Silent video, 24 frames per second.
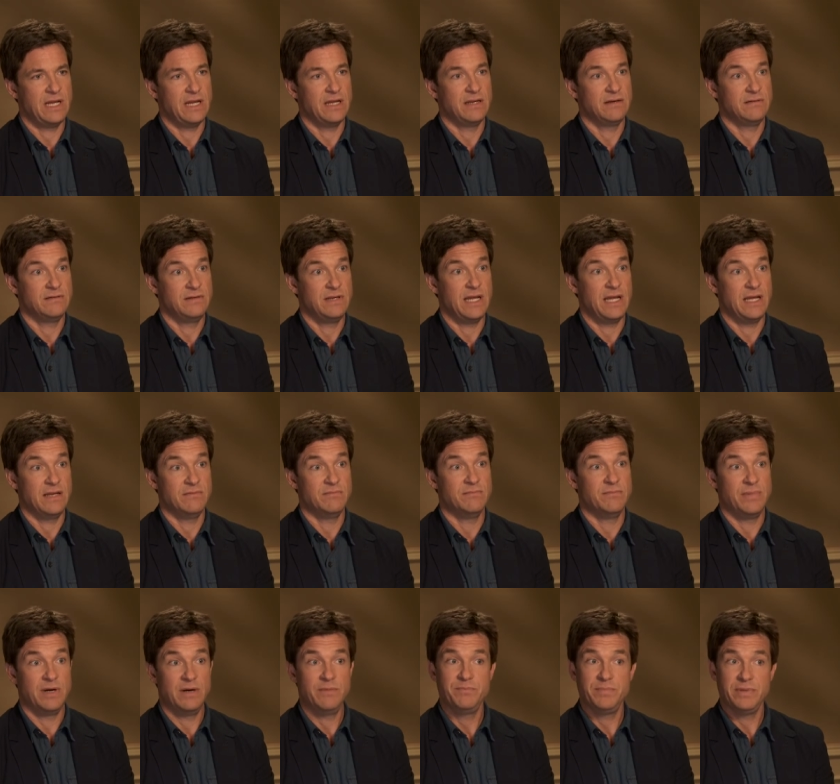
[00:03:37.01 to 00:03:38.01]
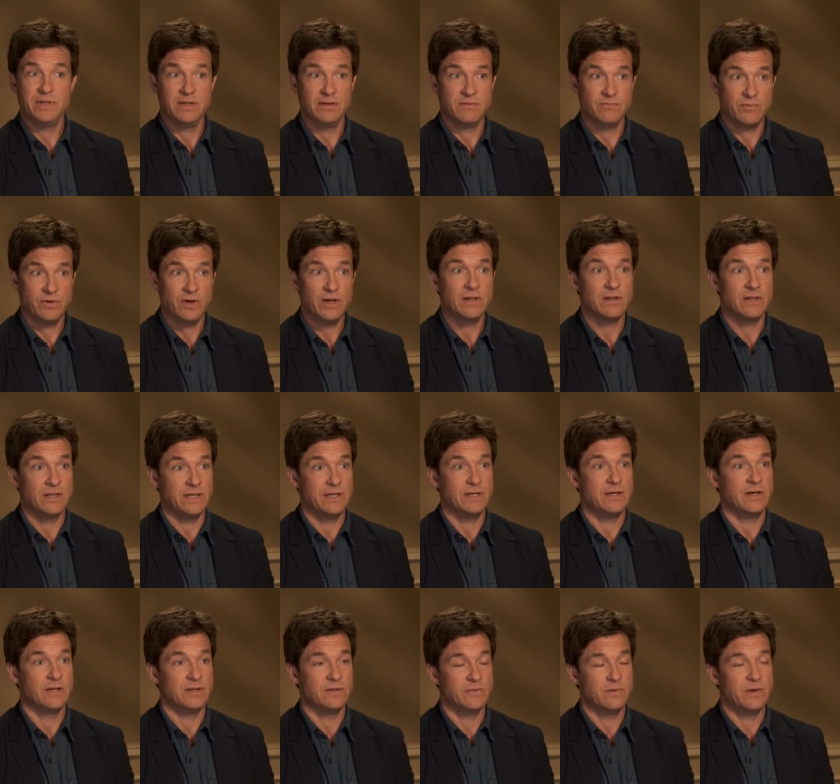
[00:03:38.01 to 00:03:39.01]
and and bumpy and
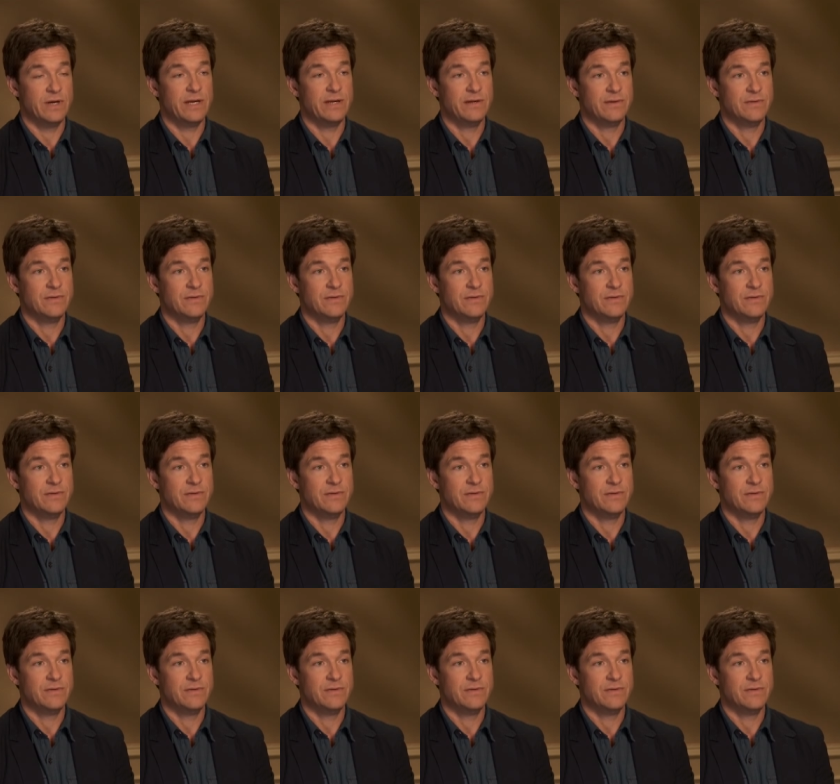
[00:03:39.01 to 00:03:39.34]
prickly on the way.